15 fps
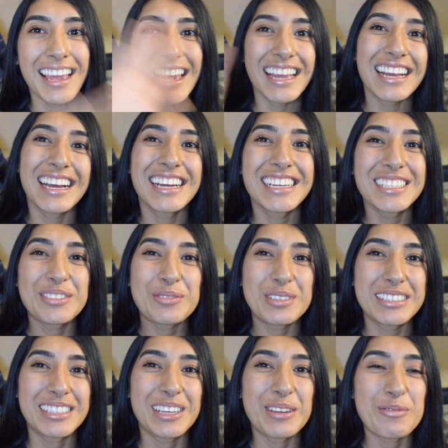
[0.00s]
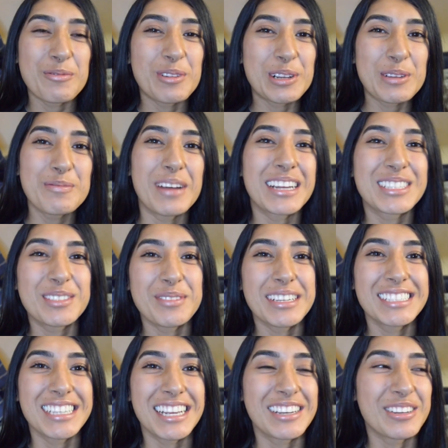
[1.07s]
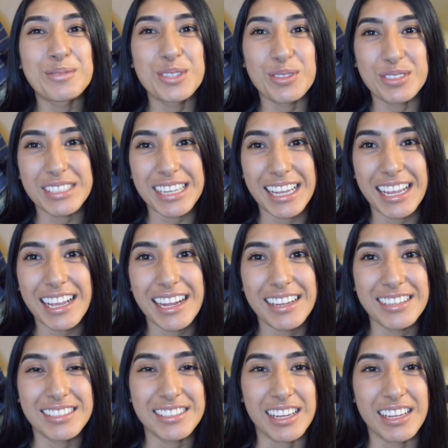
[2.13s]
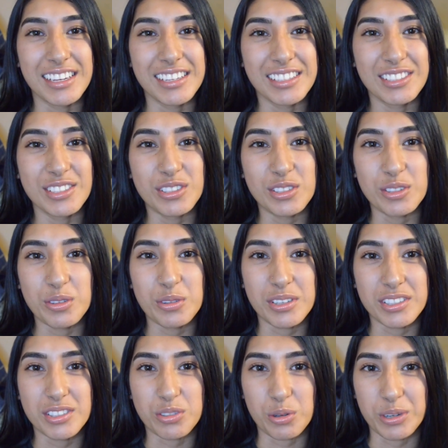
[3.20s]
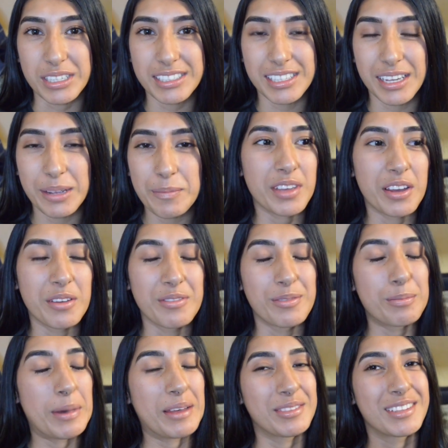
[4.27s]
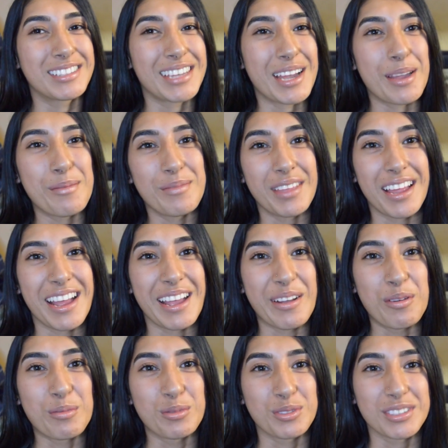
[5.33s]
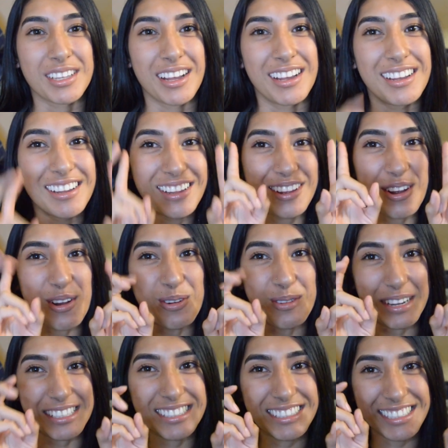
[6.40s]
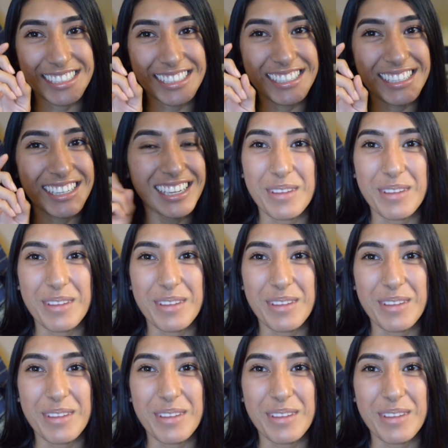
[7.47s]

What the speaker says: Hey guys, what's up? Welcome back to my channel. So today I decided to do a story time of about the time that I almost got arrested.